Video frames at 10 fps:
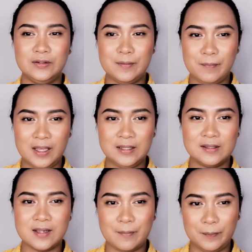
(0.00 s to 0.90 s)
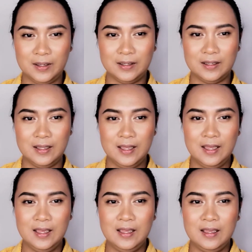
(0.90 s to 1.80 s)
to the main topic.
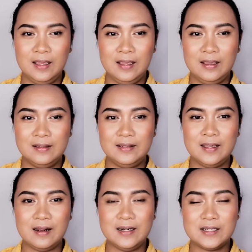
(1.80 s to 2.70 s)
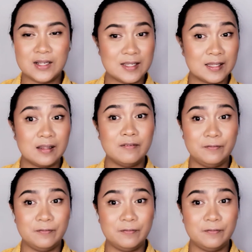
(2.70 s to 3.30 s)
They are just